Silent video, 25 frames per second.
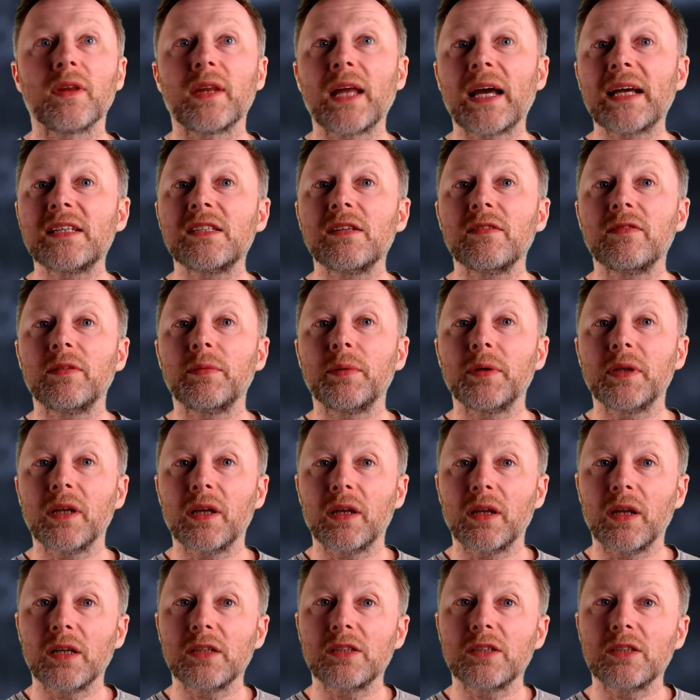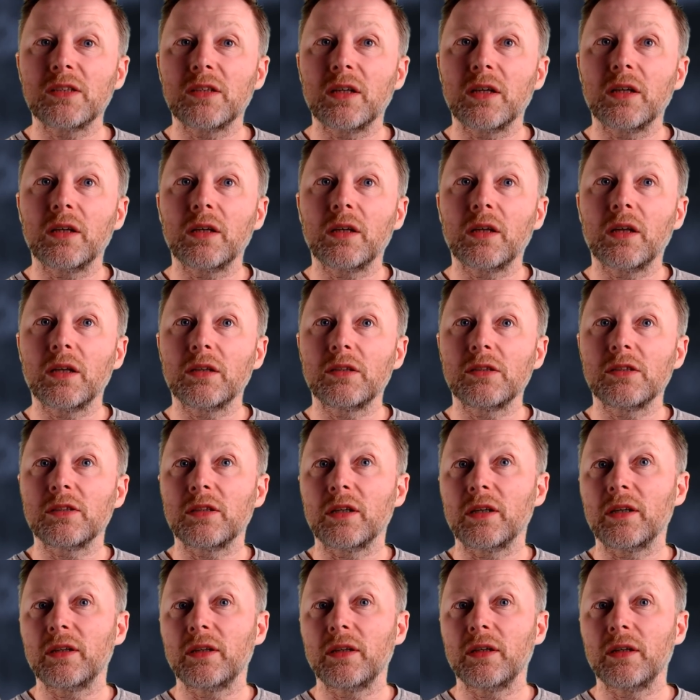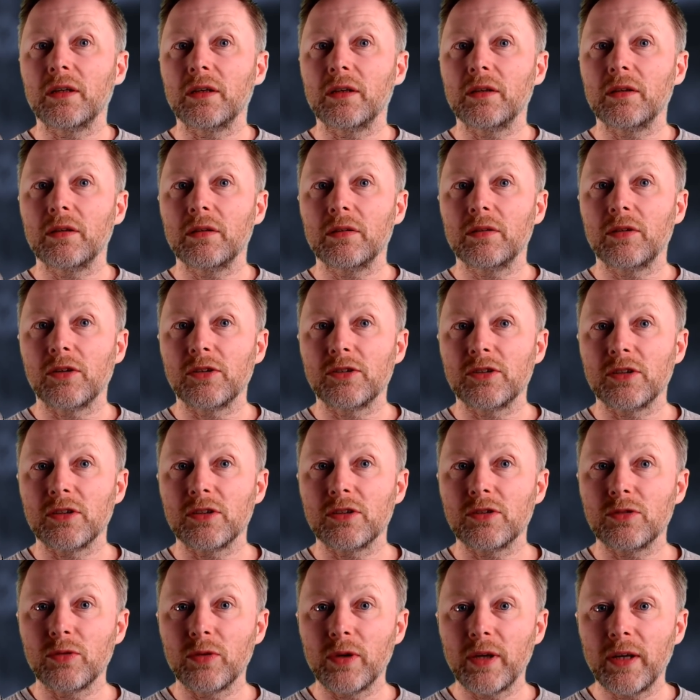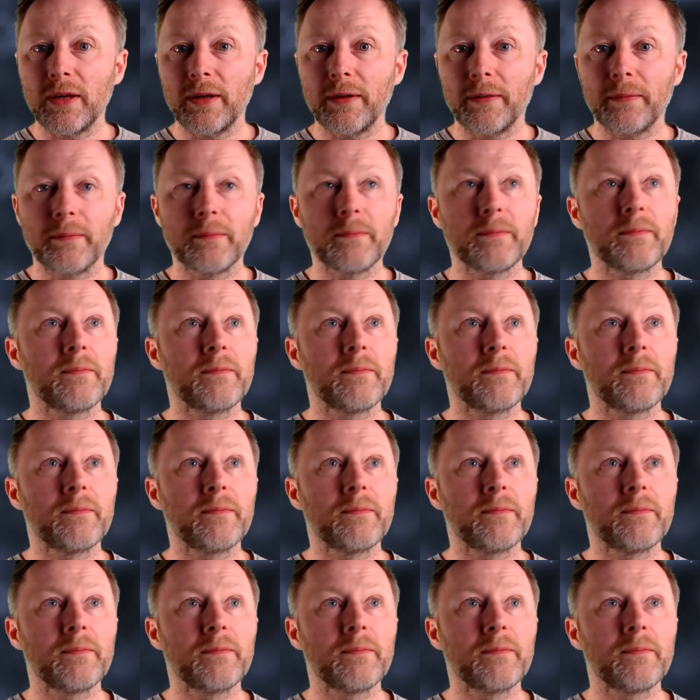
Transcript: Thanks everybody. Glad you liked that. Touching story.